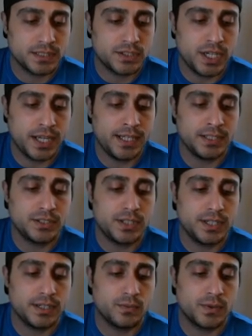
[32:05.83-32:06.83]
changed
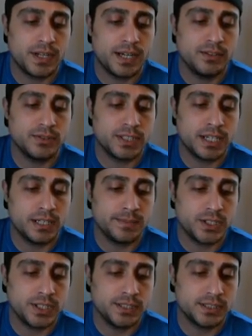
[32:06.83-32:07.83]
it. We're not using any
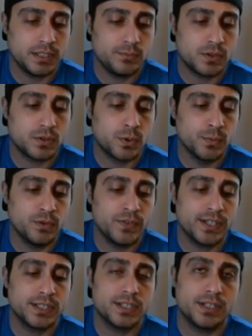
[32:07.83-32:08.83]
machines anymore. We're
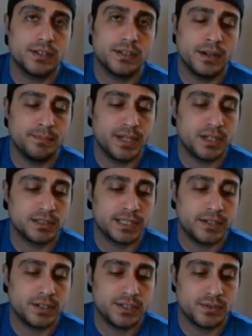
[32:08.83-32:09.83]
moving into the dumbbell
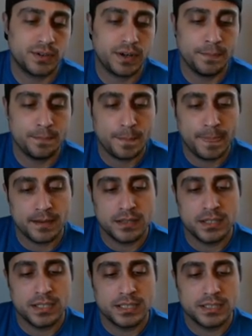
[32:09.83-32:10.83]
territory.
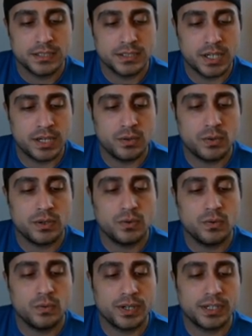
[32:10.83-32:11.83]
So
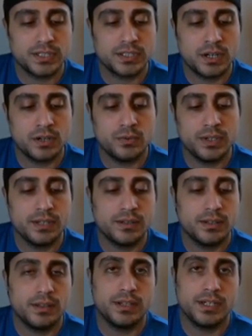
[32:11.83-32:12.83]
we're gonna start
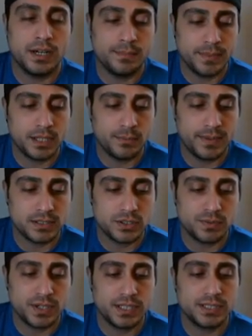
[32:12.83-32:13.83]
with the dumbbell bench
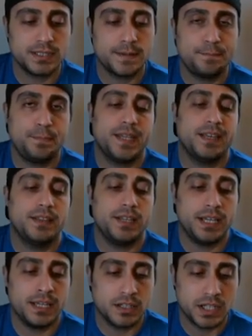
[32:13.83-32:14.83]
press,
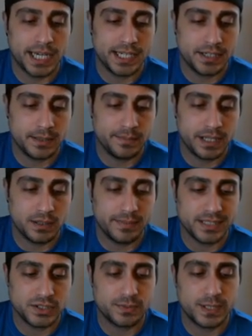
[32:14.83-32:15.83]
the incline dumbbell
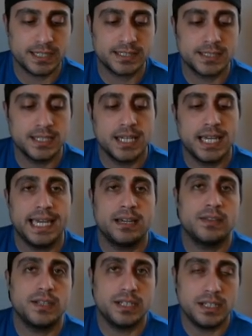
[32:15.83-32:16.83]
bench press,
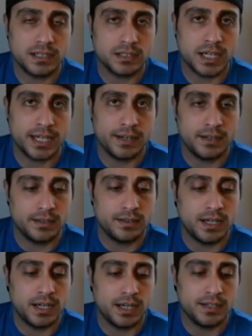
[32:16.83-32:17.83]
and the decline
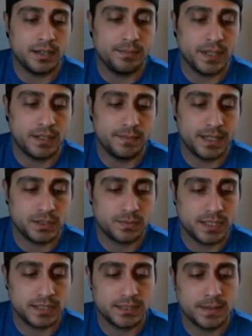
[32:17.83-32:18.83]
dumbbell bench
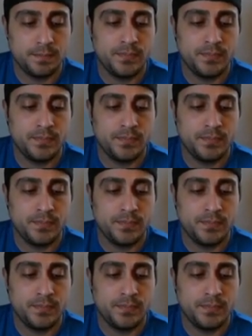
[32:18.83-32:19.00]
press.